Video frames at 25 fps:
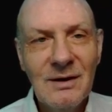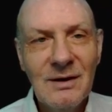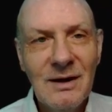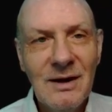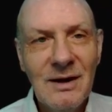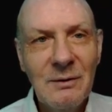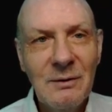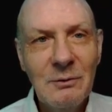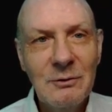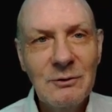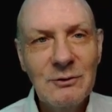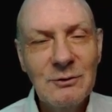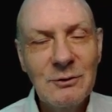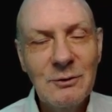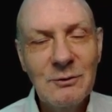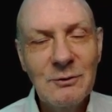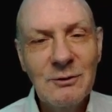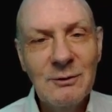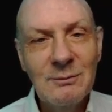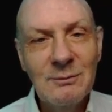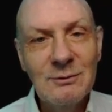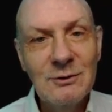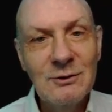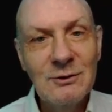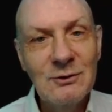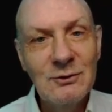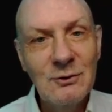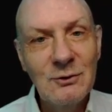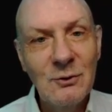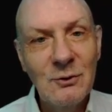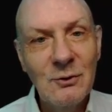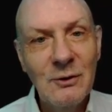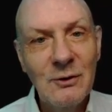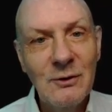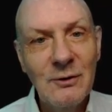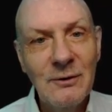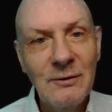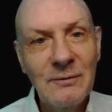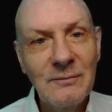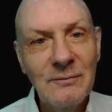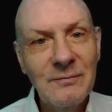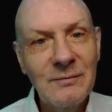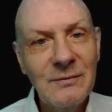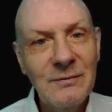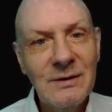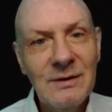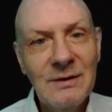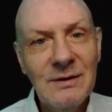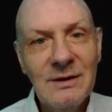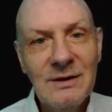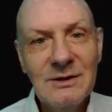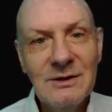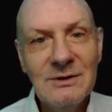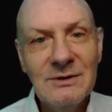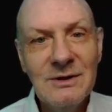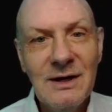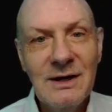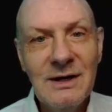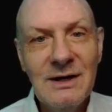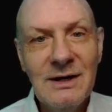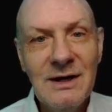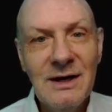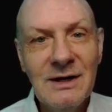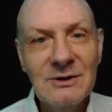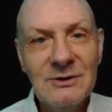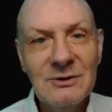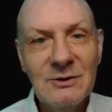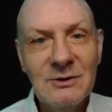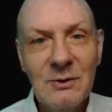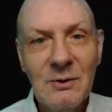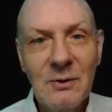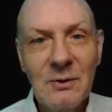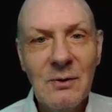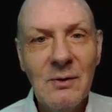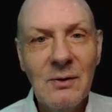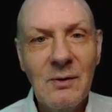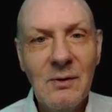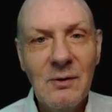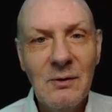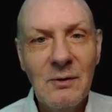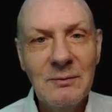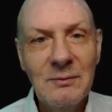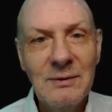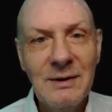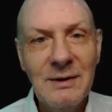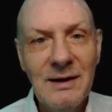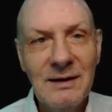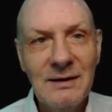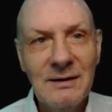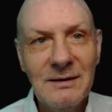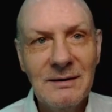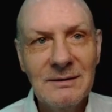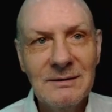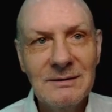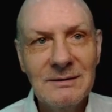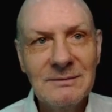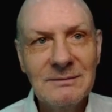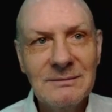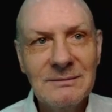And when Truth comes ashore, he has to go home naked.